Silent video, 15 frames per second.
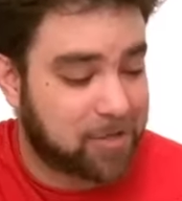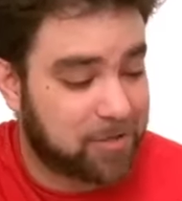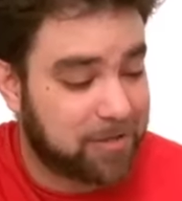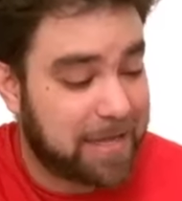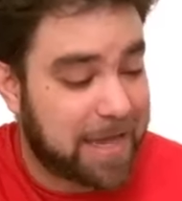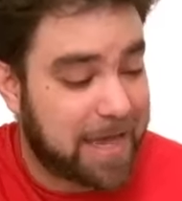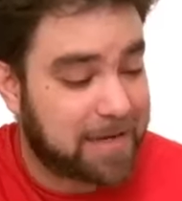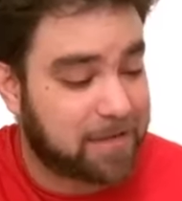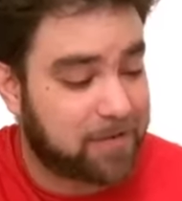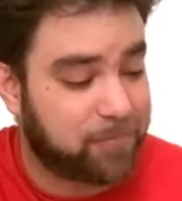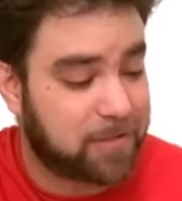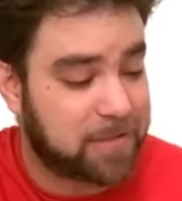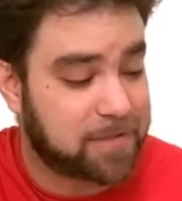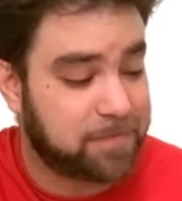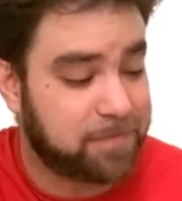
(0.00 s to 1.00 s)
actually
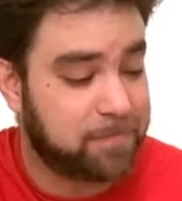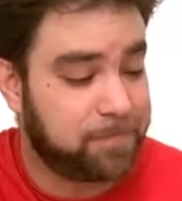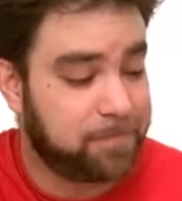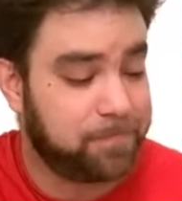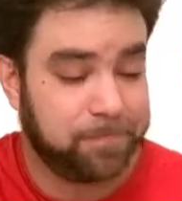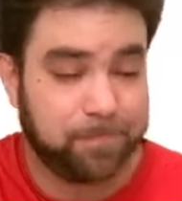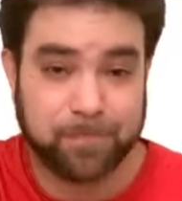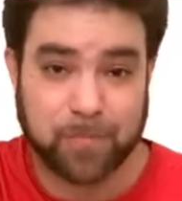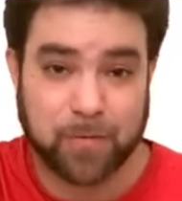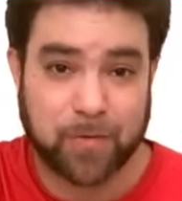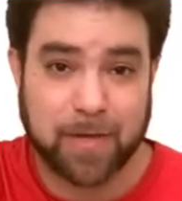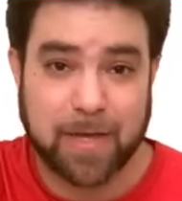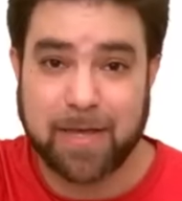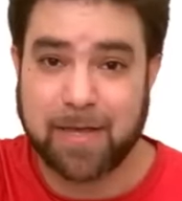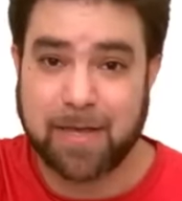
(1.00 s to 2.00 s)
added was
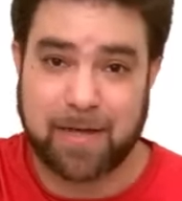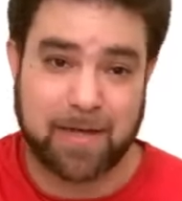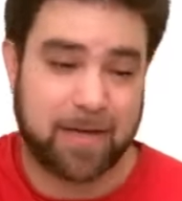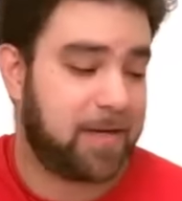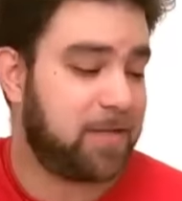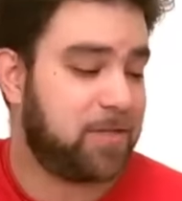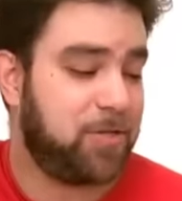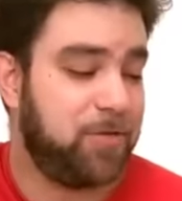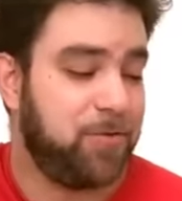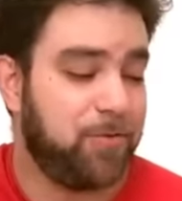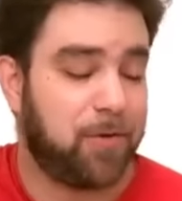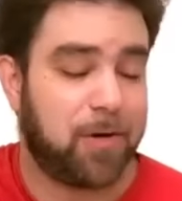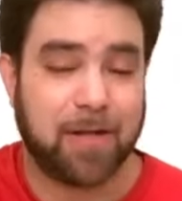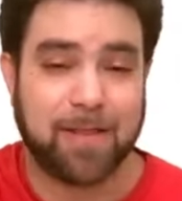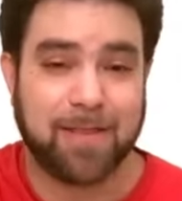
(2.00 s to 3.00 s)
okay uh,
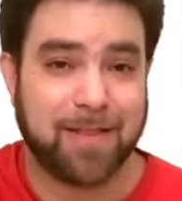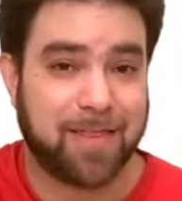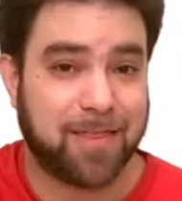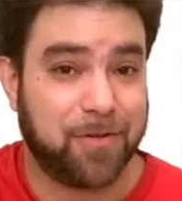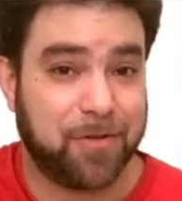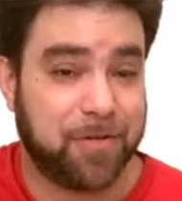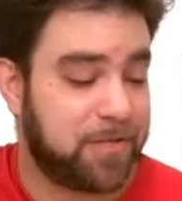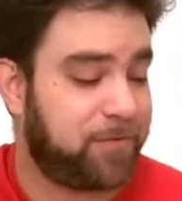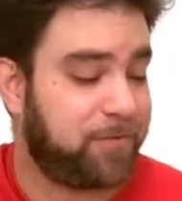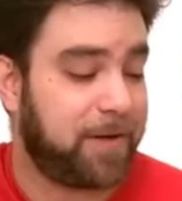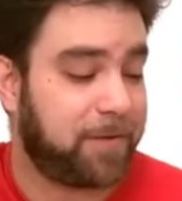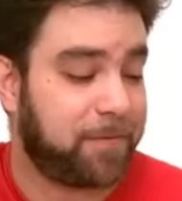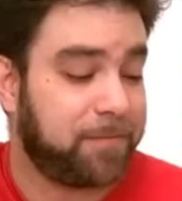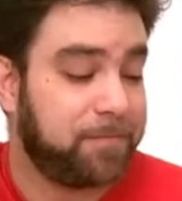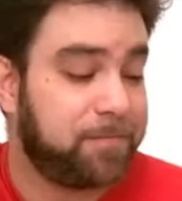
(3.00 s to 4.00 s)
two on the third
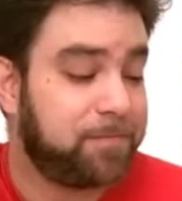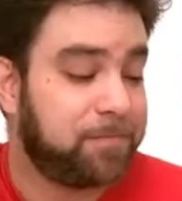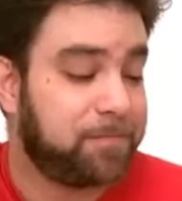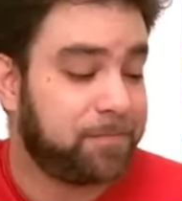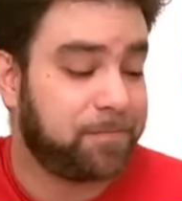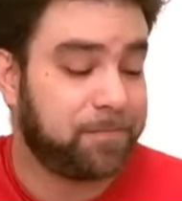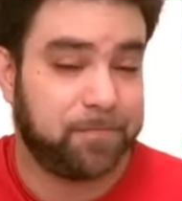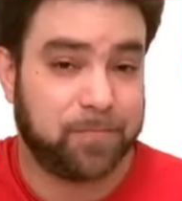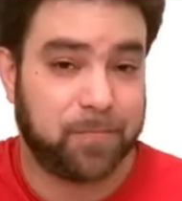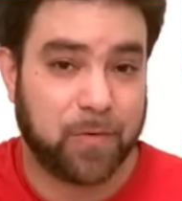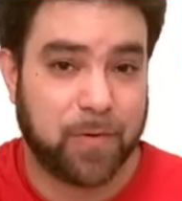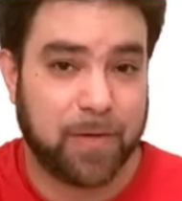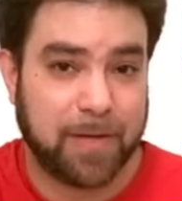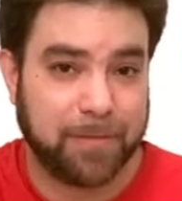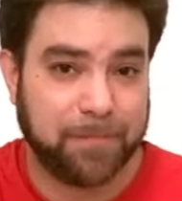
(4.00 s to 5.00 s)
string.
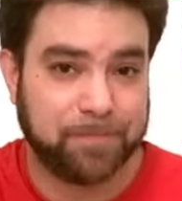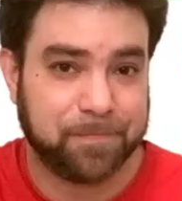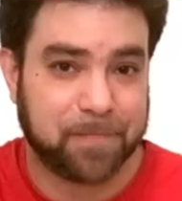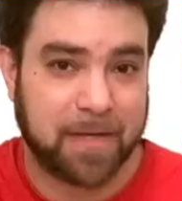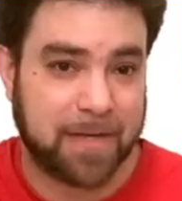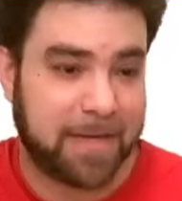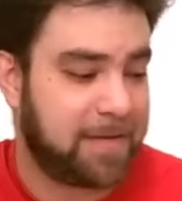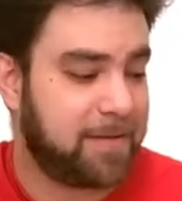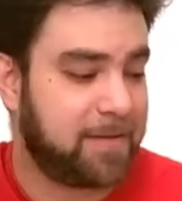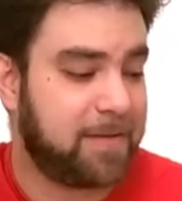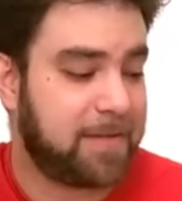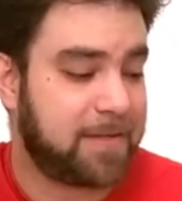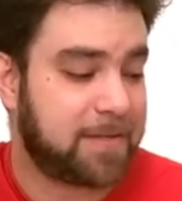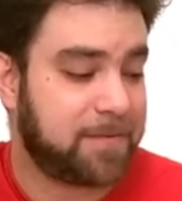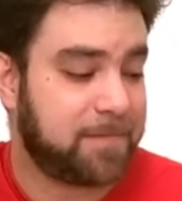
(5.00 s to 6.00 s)
Okay, I
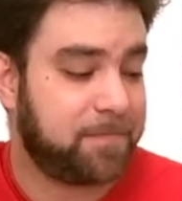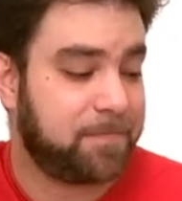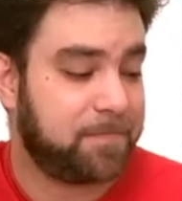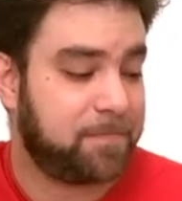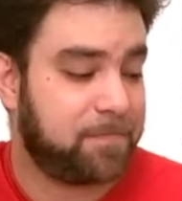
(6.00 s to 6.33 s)
added this.